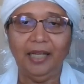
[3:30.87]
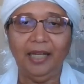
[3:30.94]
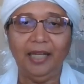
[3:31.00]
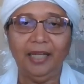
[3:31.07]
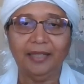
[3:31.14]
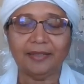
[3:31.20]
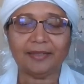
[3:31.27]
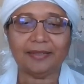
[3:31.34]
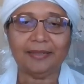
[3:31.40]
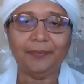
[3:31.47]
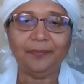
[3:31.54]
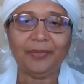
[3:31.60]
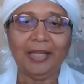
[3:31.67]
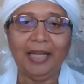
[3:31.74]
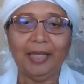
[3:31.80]
And
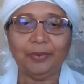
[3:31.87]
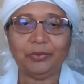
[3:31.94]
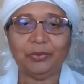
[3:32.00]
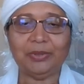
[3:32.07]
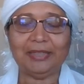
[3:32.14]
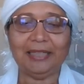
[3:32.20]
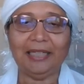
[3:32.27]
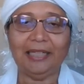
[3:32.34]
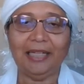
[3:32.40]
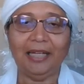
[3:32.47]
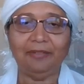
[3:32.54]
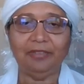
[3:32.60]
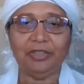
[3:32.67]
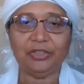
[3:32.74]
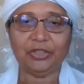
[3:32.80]
sometimes we say
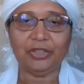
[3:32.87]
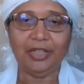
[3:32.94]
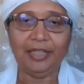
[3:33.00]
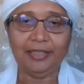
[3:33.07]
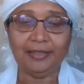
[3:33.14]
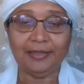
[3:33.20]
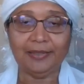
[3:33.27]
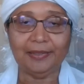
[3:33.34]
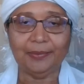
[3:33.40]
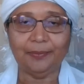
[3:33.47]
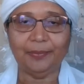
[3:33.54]
love each other,